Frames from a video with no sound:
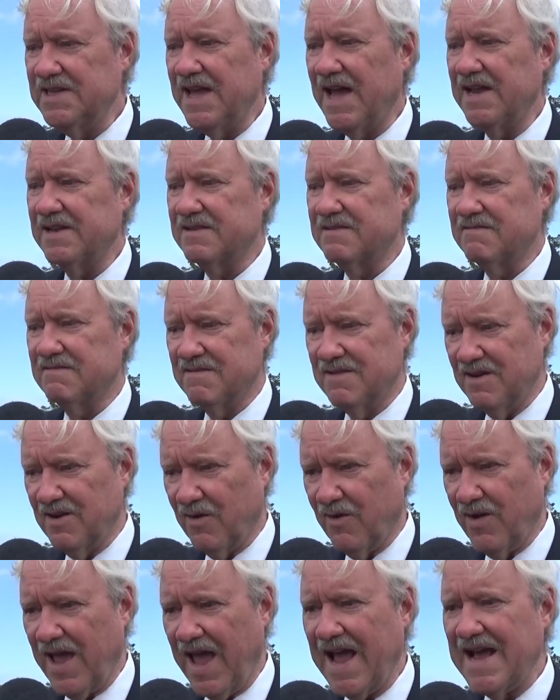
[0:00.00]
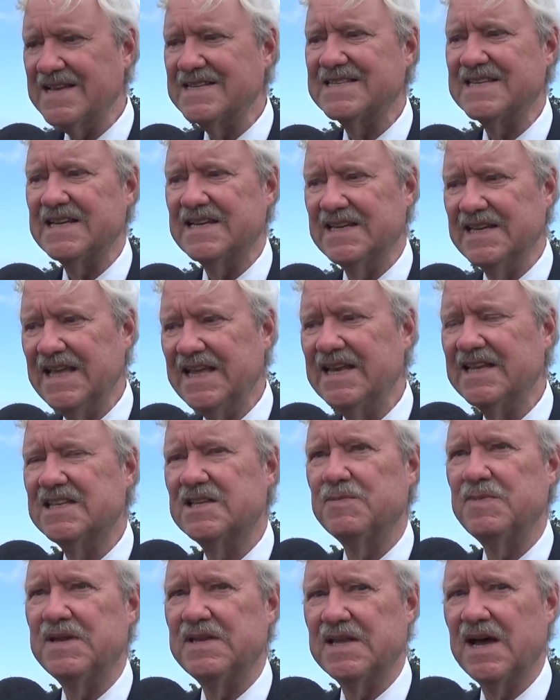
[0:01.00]
that, as it needed
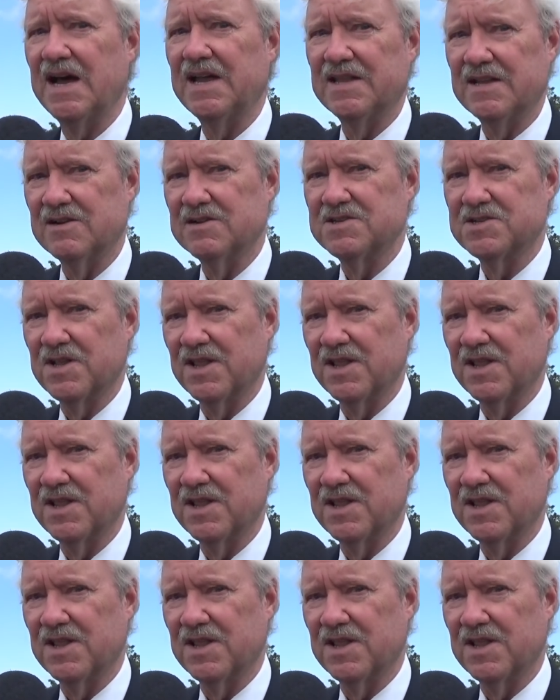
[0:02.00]
to be done. There's a